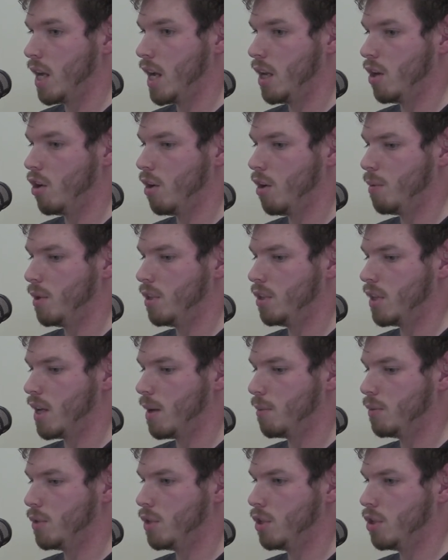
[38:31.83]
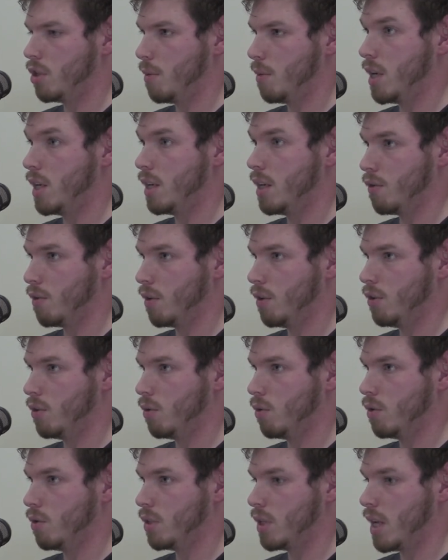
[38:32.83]
it opens up so many different
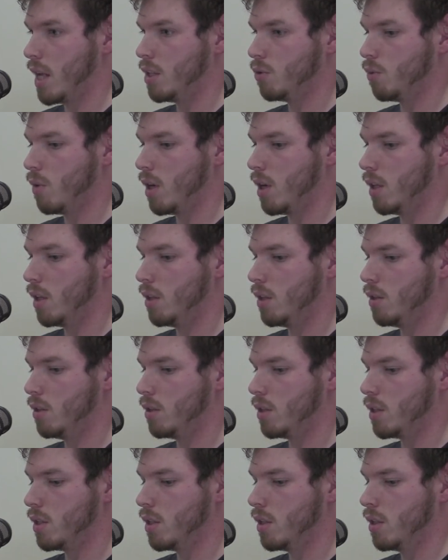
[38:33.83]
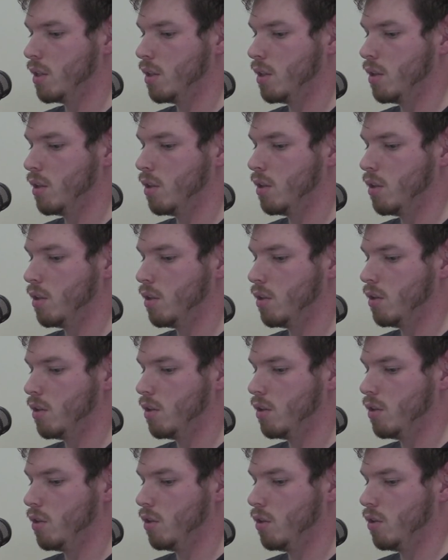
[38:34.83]
doors, as well as
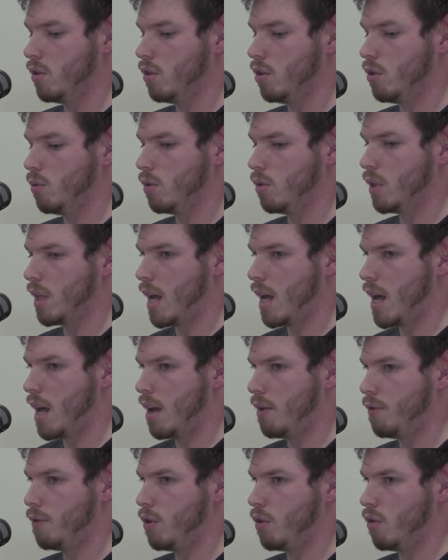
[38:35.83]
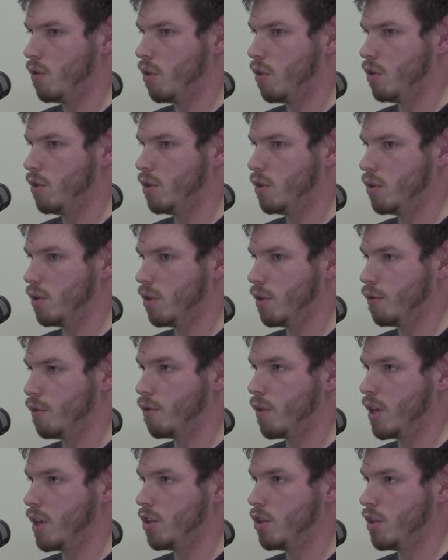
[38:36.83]
you will have your own sort of
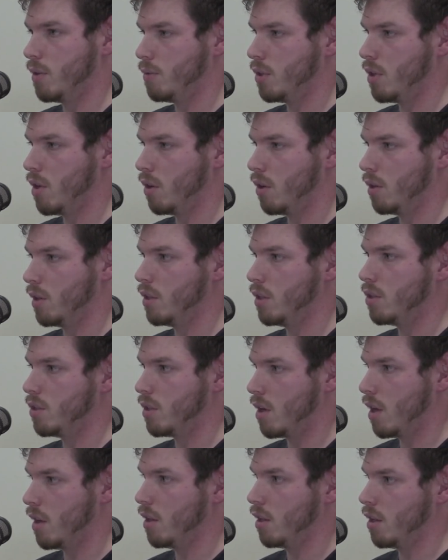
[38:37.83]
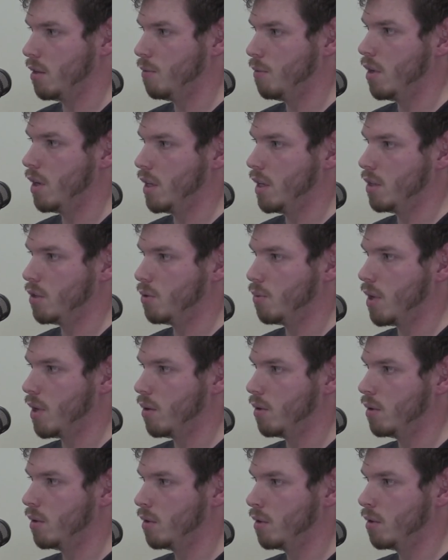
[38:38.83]
friendship circle inside of the community as
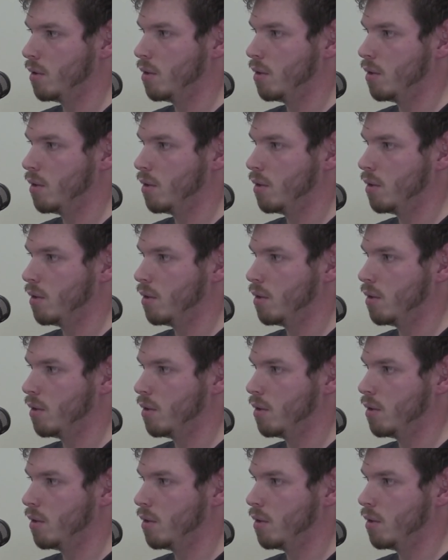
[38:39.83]
well.